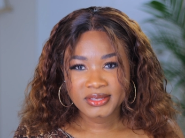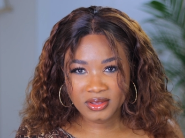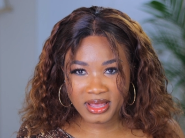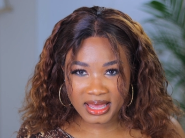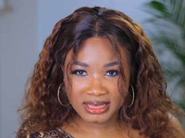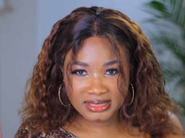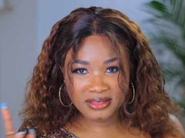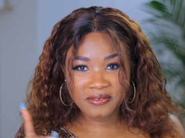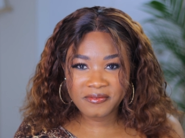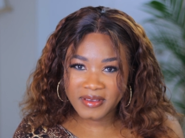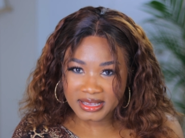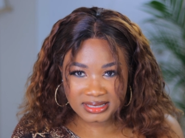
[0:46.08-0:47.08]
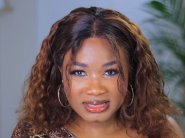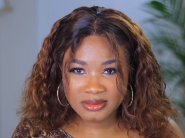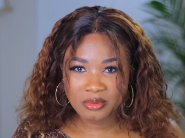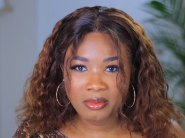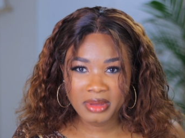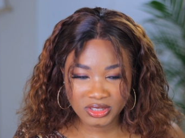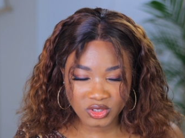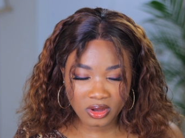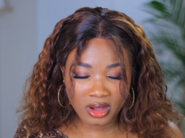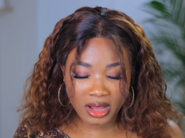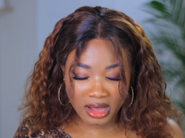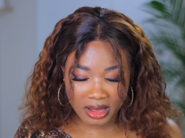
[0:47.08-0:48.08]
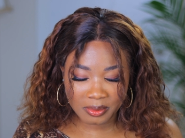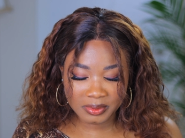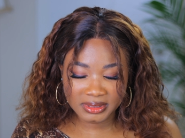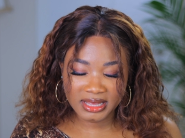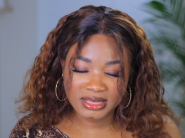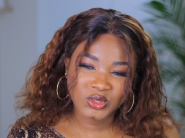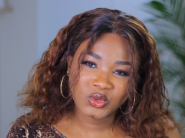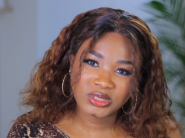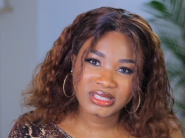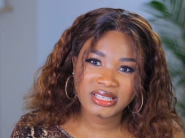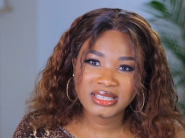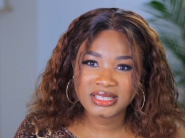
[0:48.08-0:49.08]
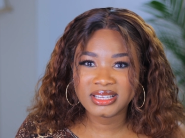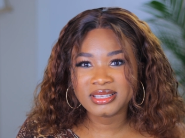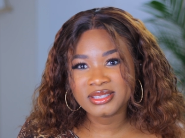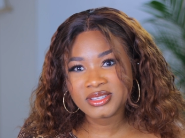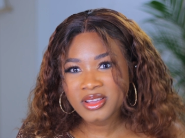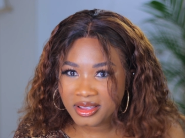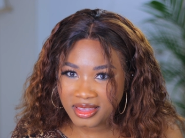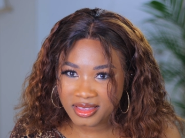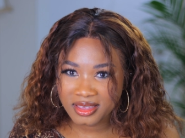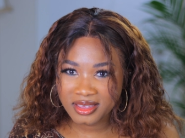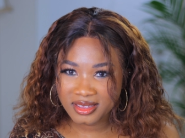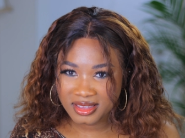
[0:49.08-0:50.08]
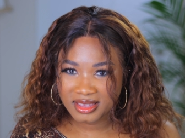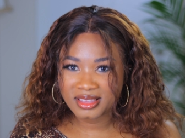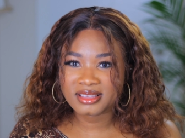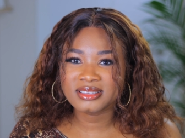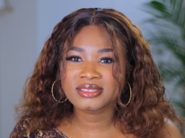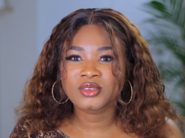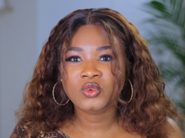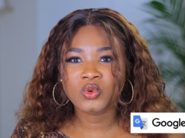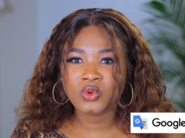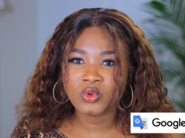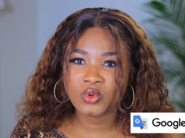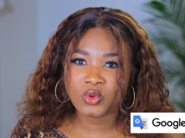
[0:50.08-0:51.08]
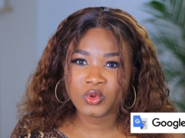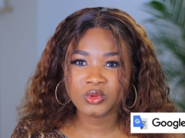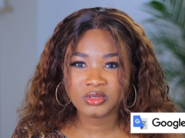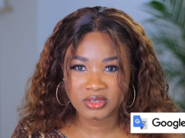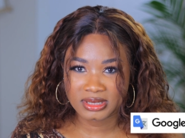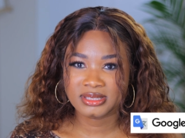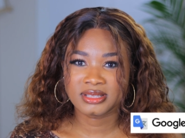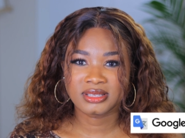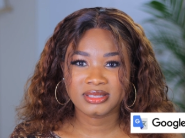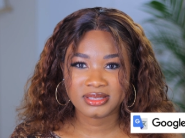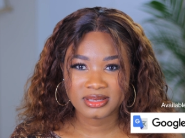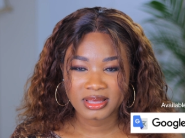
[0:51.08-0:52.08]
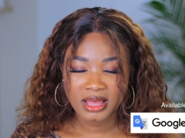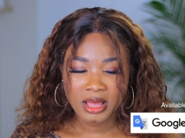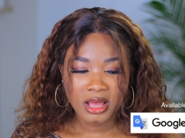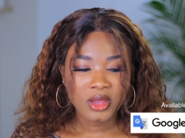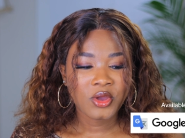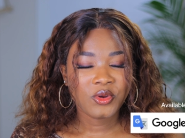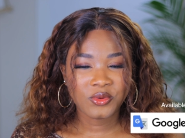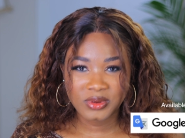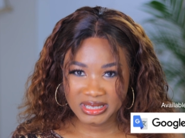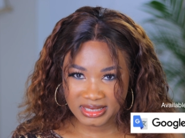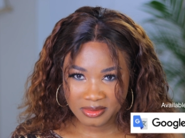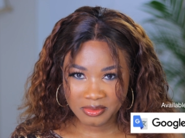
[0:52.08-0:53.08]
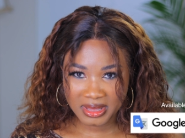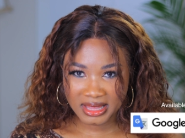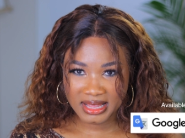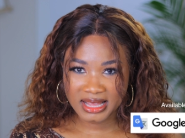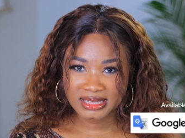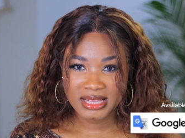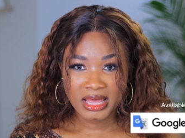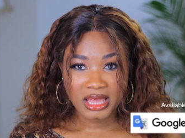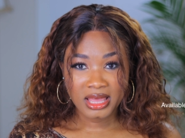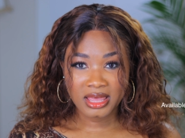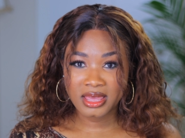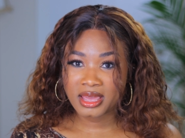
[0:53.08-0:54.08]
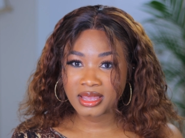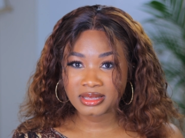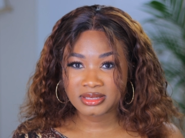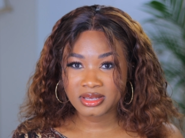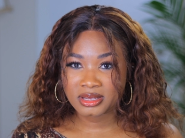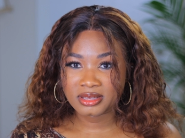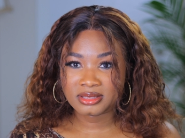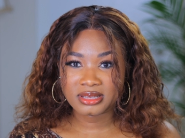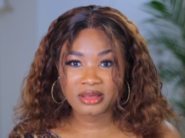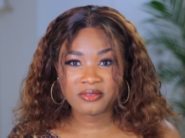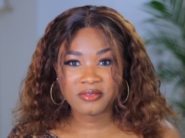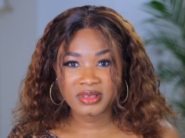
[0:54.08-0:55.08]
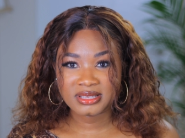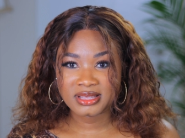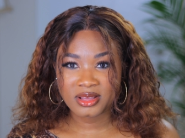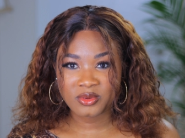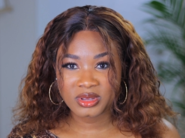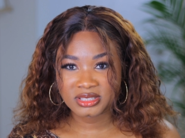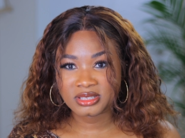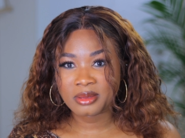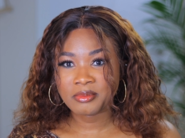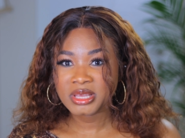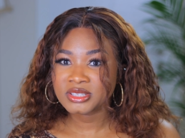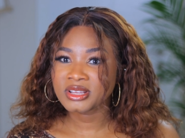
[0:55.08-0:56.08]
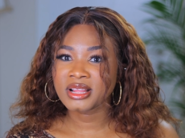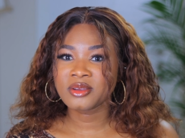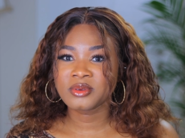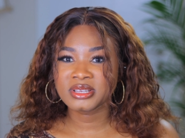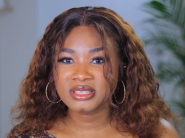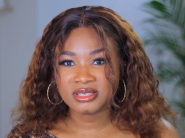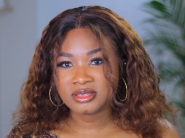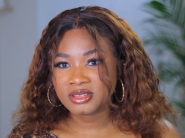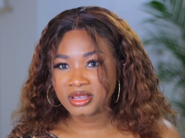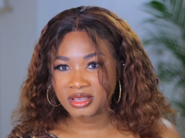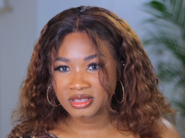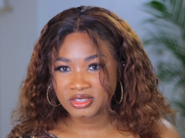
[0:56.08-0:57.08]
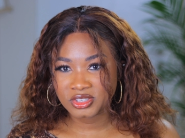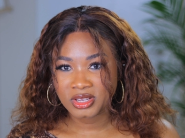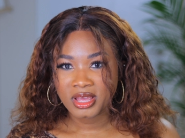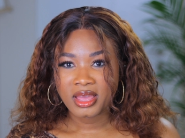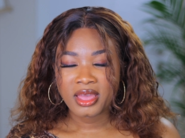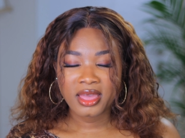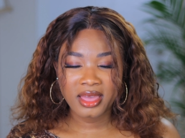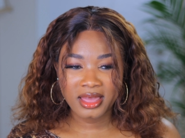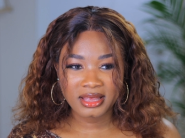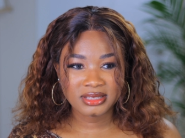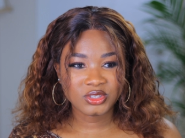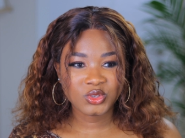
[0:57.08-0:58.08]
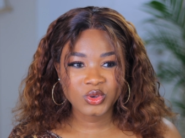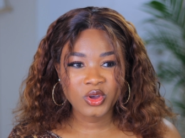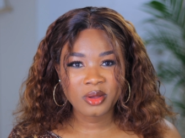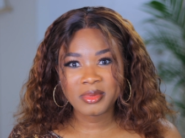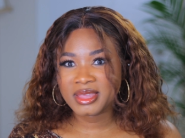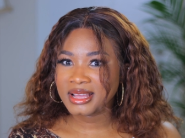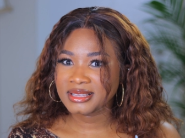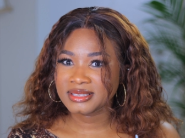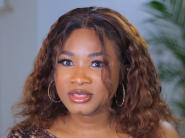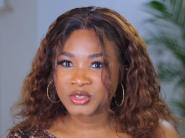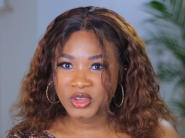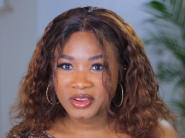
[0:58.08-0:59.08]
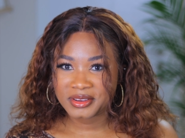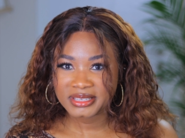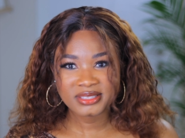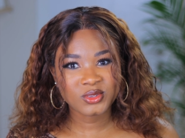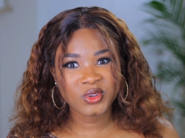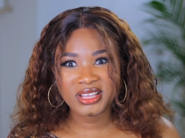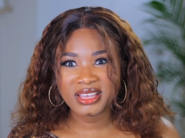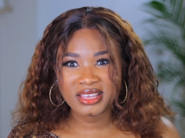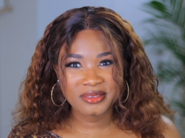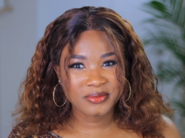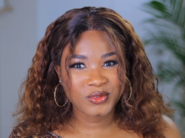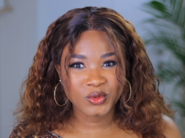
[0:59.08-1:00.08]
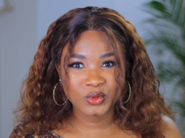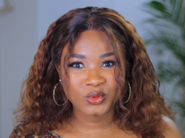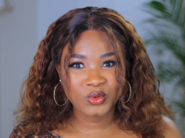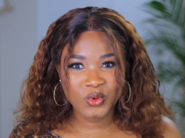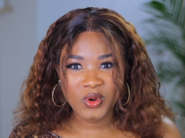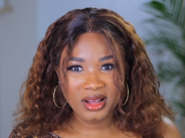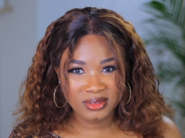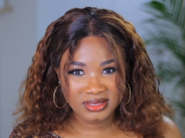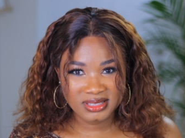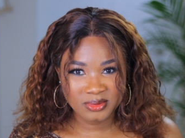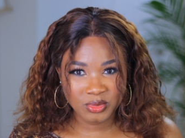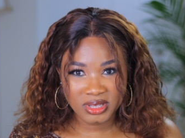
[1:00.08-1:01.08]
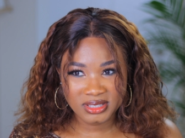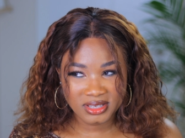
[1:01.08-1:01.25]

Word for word: So guys, the first major app that you need in Turkey is Google Translate. Reason being that here in Turkey, their first language, their major language is Turkish and you come in as a tourist only if you know how to speak